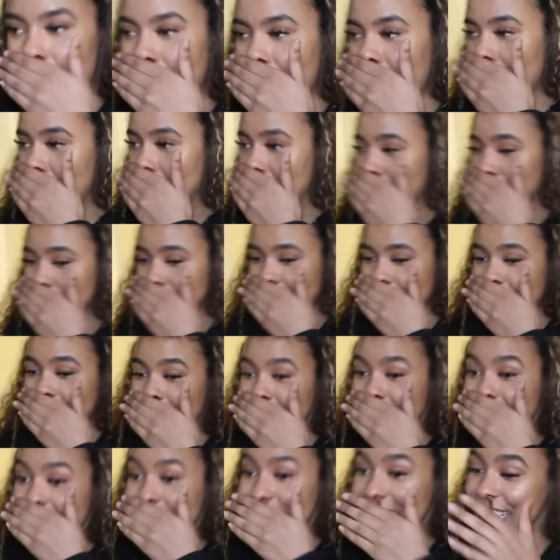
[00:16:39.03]
Um,
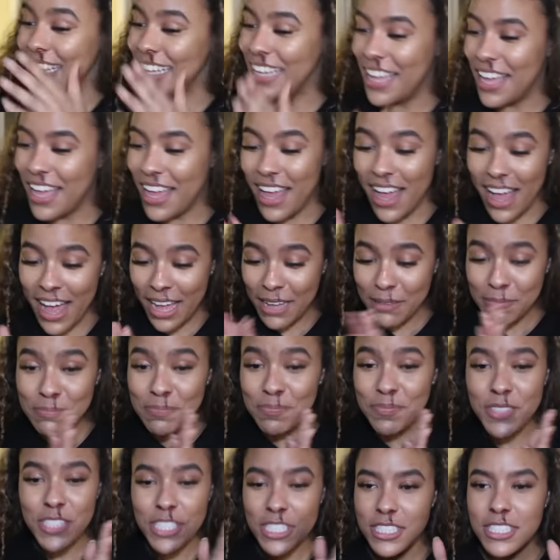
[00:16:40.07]
hi,
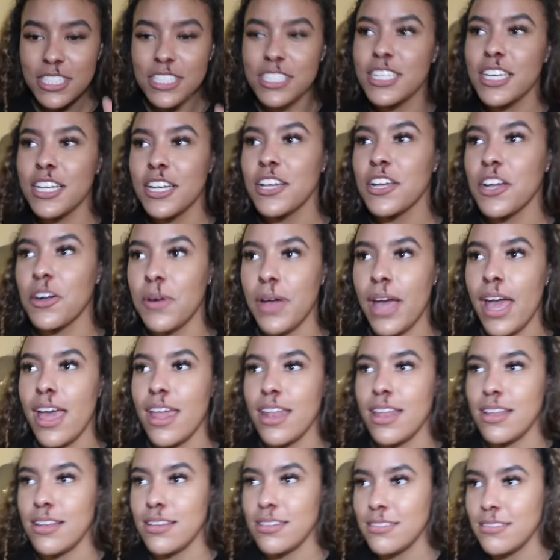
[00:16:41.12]
I'm just gonna go
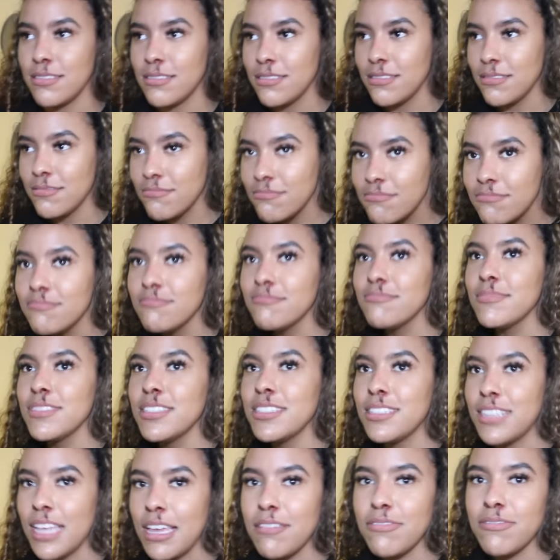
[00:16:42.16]
ahead and
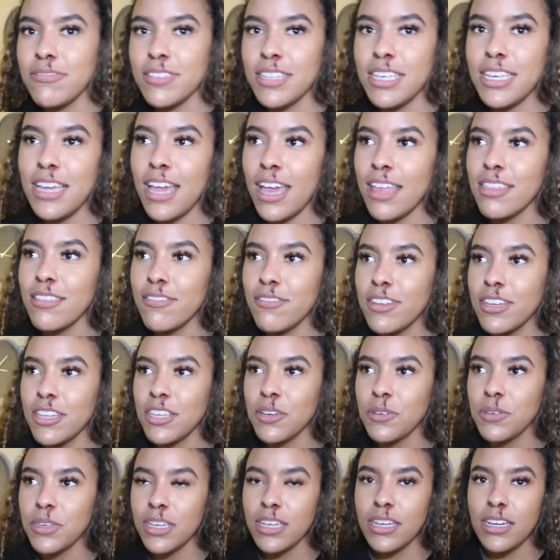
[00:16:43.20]
safely end the
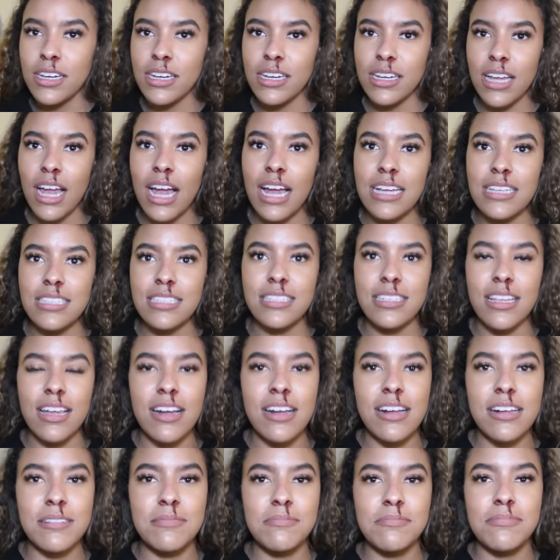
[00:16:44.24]
video here, guys.
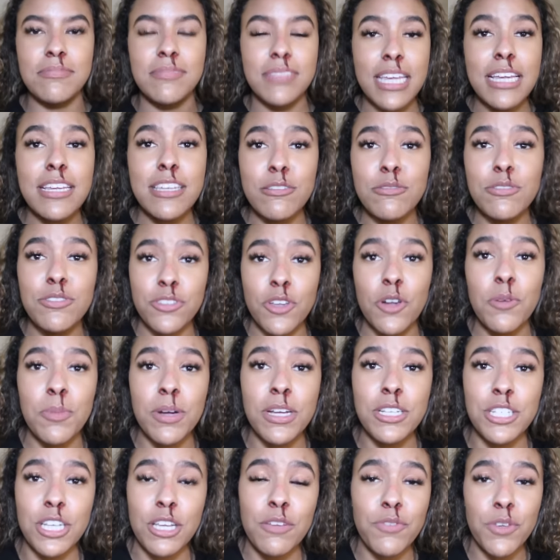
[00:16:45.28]
Um, thank you so
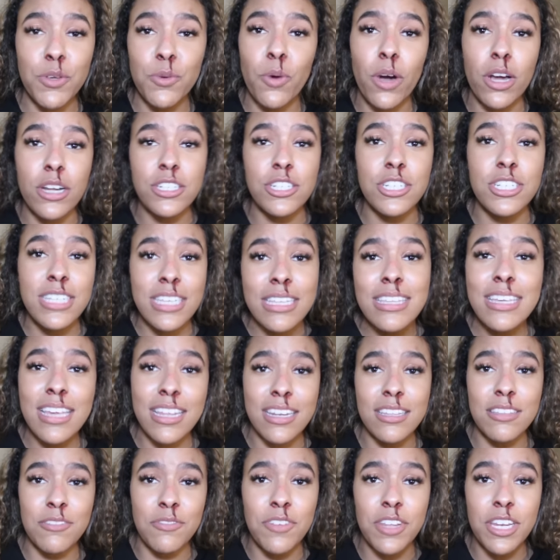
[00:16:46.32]
much if you watched to the
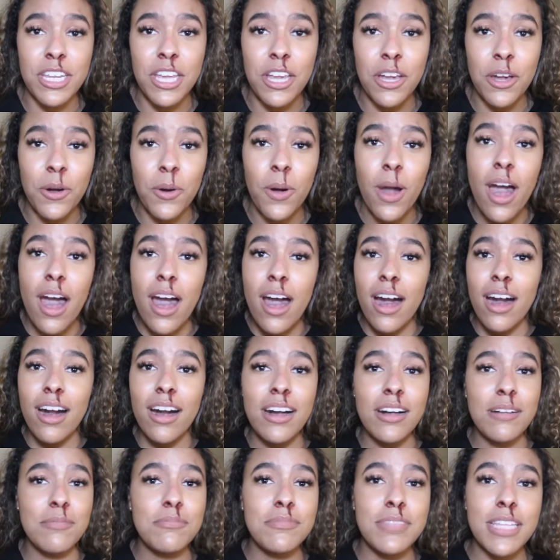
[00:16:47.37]
end of the video.
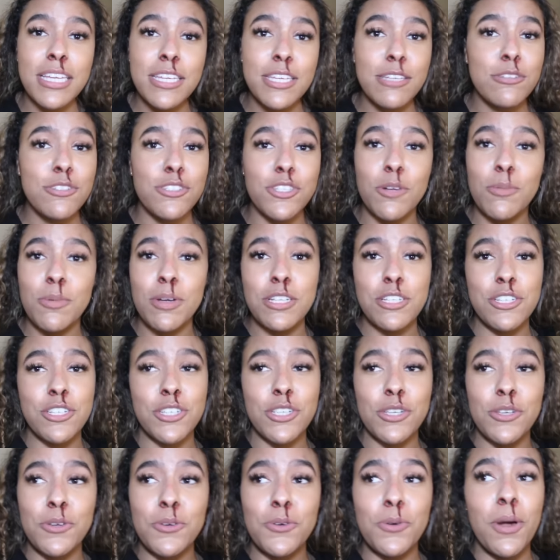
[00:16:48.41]
Um, thank you so much
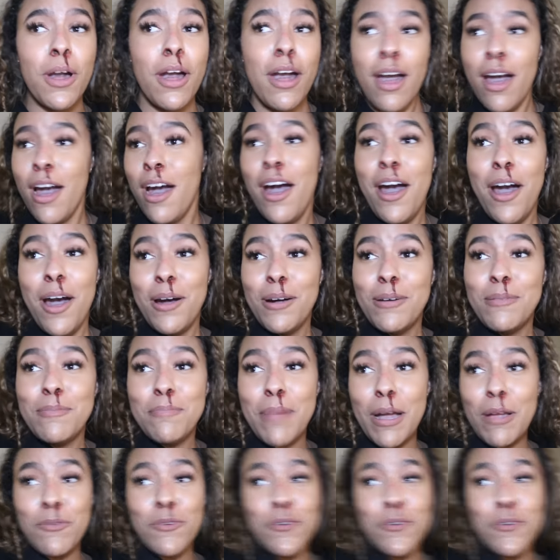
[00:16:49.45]
to my